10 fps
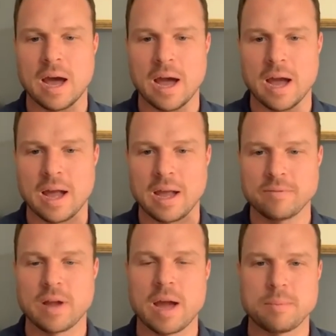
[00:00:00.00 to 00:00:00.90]
i have
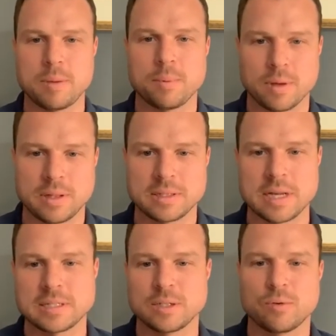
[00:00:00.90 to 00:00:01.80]
nine people and it's
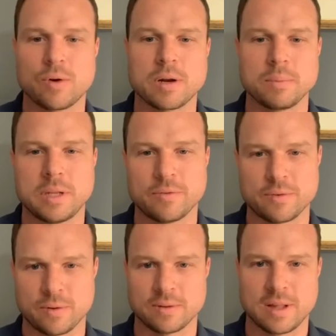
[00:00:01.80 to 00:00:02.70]
that's incredibly
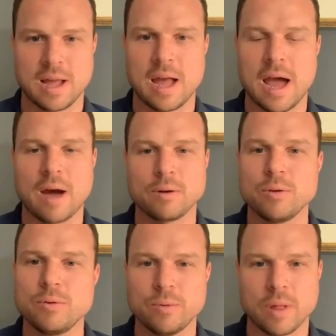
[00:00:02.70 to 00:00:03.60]
difficult how do you
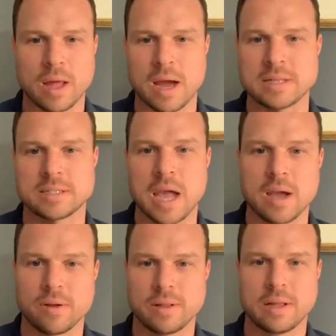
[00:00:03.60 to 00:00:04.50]
do that at scale
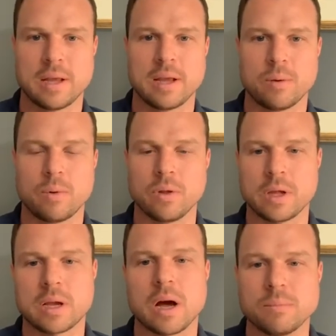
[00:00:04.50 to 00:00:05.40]
well it
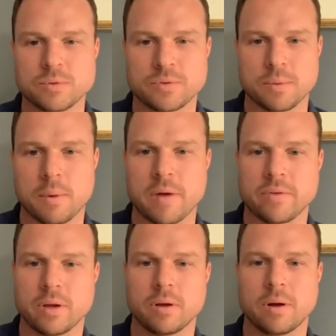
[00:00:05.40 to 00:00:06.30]
comes from
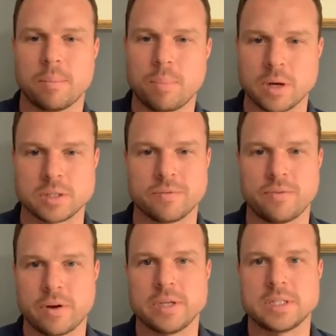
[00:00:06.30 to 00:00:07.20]
having a bunch of
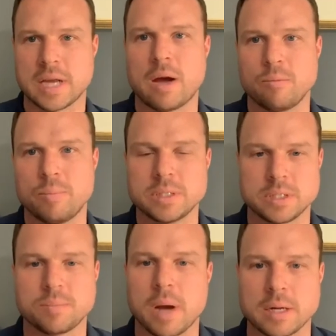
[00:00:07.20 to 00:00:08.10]
very sound business
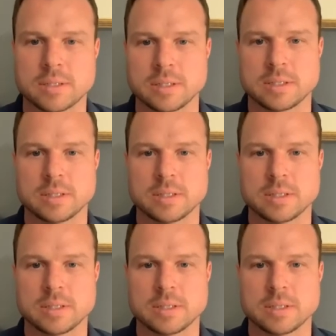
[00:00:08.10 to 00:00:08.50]
practices